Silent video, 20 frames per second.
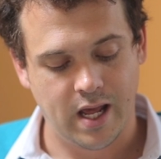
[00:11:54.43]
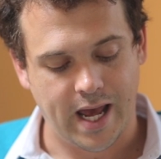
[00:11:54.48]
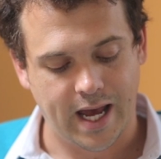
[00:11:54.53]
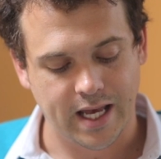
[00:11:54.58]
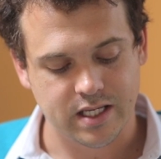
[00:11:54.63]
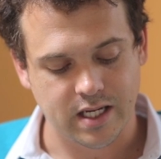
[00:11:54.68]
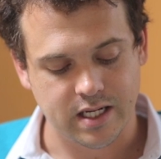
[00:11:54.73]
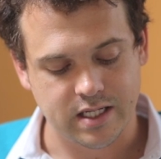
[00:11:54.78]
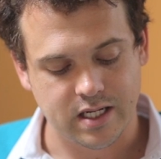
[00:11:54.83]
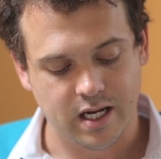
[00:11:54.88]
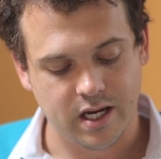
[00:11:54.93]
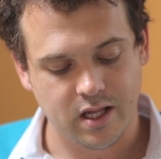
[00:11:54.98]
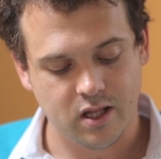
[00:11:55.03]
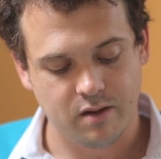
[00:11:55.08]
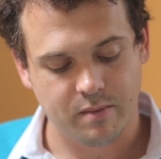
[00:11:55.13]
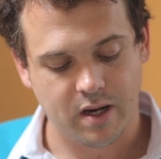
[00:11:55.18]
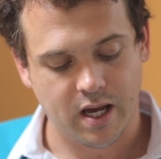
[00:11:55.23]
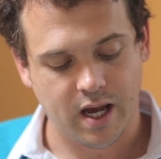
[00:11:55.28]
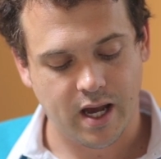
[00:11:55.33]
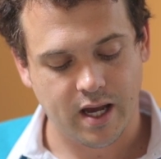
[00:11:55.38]
As I dial
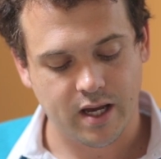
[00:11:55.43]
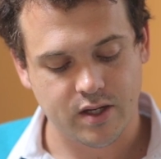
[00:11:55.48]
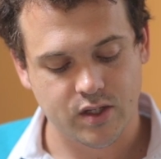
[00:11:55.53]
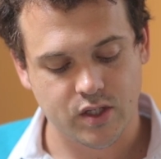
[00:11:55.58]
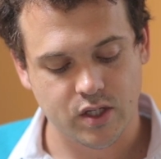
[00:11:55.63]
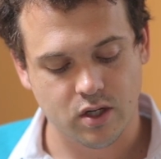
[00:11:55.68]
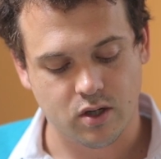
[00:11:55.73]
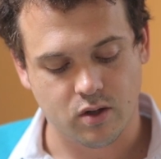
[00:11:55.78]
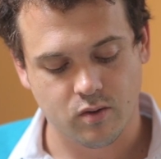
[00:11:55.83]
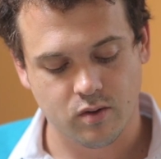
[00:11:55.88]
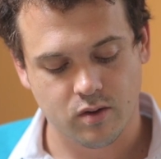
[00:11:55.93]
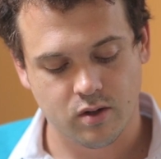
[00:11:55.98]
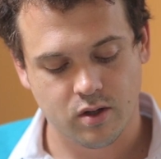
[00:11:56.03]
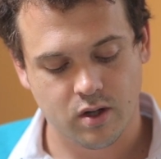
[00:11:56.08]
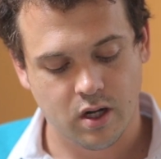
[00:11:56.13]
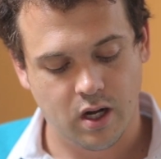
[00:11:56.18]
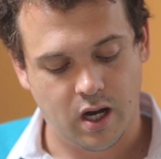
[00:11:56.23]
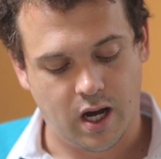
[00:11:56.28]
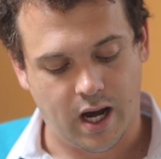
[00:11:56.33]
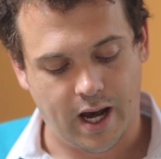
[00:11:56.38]
up my ISO,
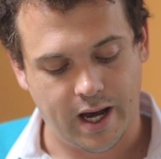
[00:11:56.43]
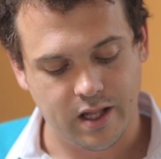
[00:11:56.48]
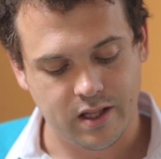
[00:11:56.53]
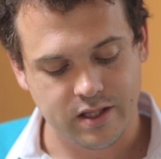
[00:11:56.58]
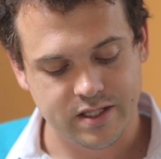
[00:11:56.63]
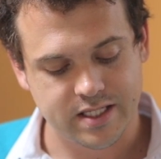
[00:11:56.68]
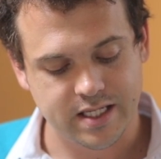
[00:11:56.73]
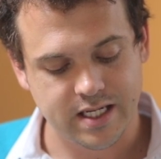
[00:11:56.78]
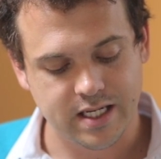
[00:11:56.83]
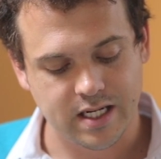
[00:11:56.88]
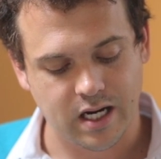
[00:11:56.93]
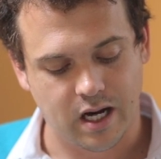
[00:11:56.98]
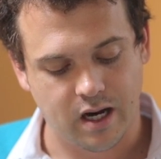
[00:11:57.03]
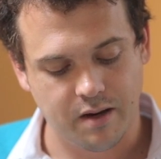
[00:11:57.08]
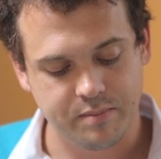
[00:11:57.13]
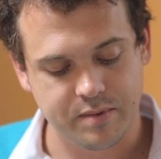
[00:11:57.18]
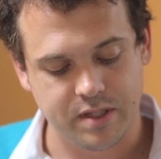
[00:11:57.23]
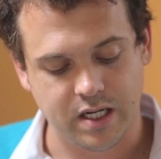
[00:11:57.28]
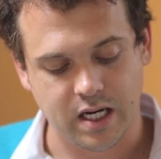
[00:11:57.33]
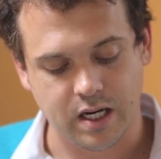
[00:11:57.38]
I'll see it
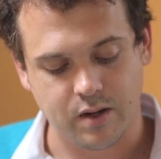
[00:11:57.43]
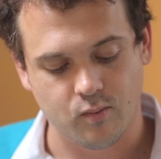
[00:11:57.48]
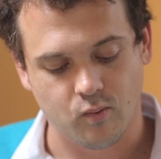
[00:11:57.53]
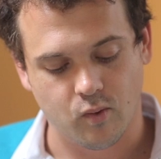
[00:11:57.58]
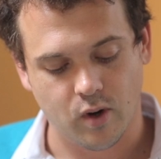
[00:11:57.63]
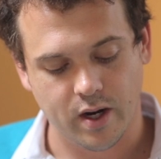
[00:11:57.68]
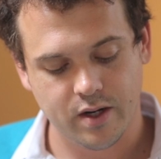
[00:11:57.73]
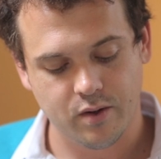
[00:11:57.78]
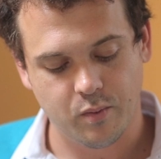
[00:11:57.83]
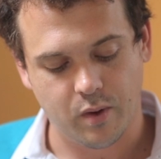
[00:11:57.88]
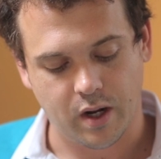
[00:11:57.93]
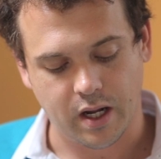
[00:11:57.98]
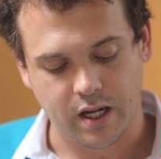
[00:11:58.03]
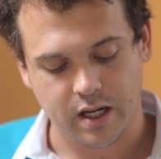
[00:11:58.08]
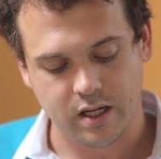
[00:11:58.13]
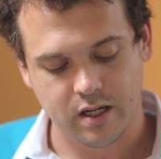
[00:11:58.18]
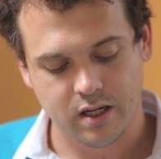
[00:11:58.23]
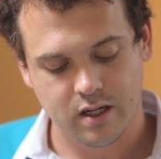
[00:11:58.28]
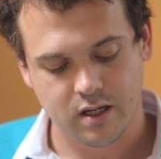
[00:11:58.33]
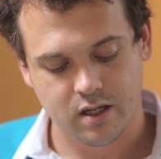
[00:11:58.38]
update right
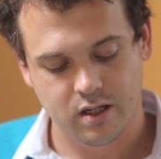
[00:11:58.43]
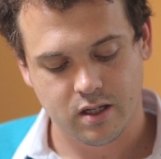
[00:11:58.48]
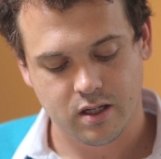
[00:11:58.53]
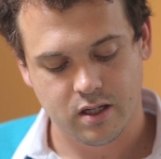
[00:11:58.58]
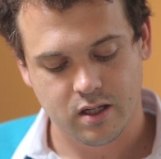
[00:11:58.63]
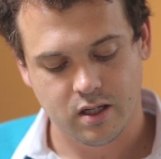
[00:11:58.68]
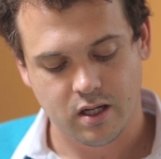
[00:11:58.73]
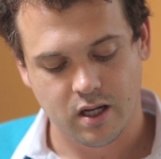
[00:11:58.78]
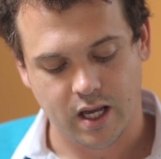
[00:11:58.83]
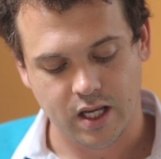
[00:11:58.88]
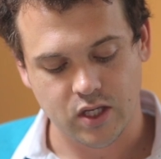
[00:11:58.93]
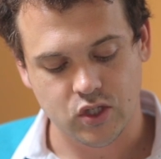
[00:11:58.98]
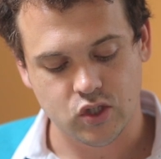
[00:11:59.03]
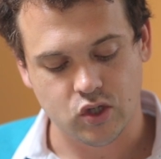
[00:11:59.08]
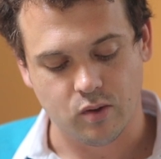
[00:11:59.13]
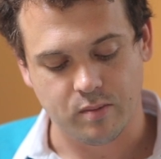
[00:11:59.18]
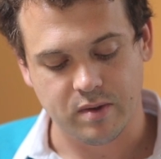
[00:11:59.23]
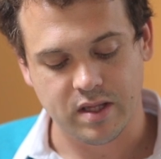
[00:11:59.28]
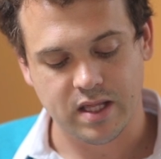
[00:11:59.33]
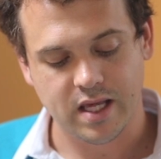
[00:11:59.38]
away and
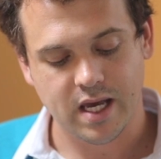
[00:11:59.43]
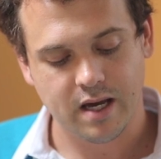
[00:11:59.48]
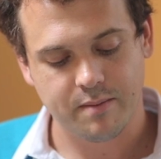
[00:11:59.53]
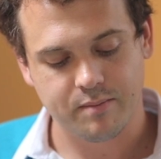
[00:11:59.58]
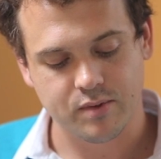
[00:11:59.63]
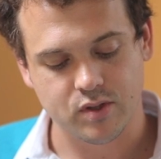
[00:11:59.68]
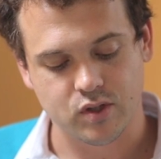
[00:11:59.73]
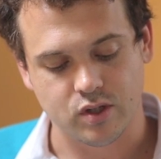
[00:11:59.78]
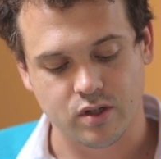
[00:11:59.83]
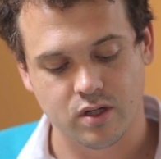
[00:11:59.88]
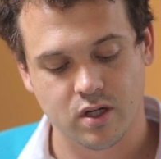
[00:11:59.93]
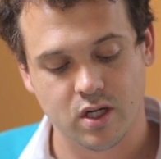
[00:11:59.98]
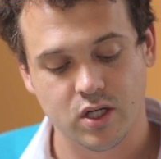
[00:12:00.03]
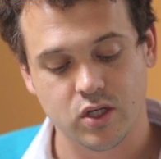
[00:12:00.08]
show me the aperture.